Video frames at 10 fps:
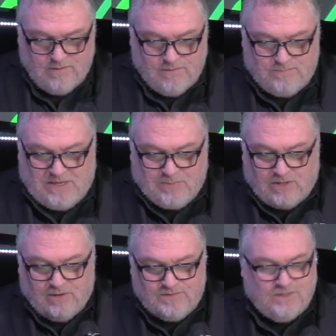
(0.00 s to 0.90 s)
The
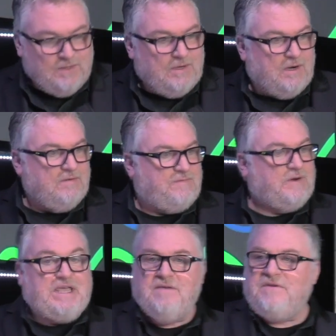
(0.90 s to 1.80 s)
people aren't
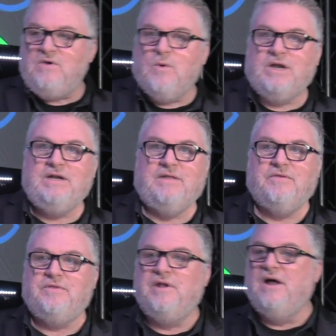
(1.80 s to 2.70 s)
forgiving one
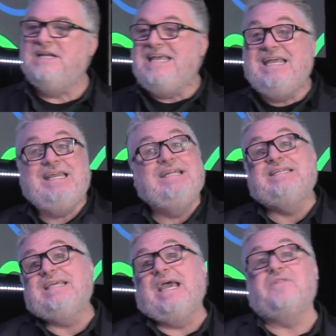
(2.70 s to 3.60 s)
another. They're not eating
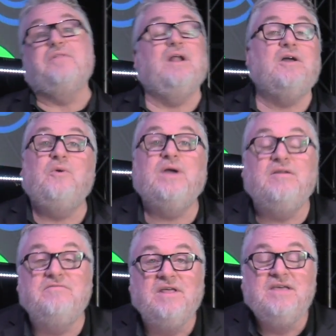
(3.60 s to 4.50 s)
together. They're not going
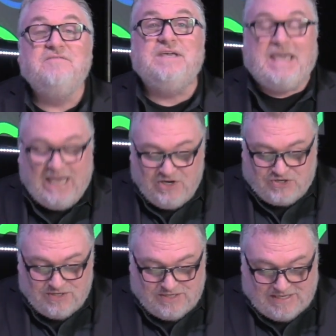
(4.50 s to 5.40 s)
on
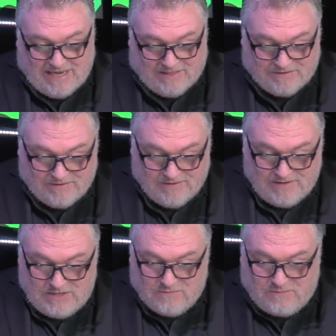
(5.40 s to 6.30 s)
vacation together.
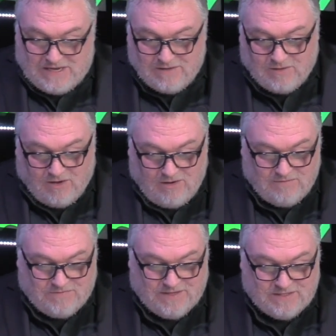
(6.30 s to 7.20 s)
You feel all
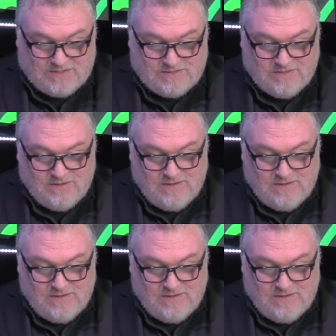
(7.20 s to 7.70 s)
of this.